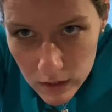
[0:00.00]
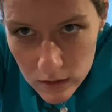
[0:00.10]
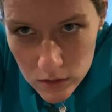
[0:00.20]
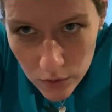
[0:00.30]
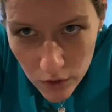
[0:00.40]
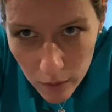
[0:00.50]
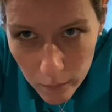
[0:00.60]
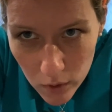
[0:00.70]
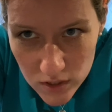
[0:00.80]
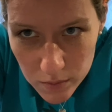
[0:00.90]
So there are
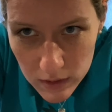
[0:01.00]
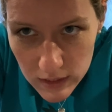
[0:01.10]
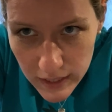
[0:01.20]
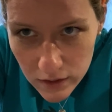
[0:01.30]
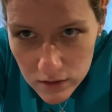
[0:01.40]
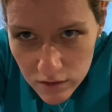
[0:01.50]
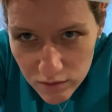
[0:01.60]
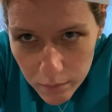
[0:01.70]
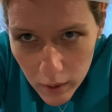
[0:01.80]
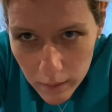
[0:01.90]
multiple layers of
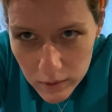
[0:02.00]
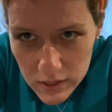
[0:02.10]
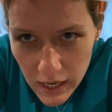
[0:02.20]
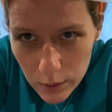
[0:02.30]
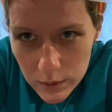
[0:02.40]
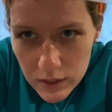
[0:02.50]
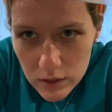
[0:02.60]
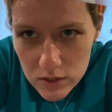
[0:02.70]
the paper towel in there,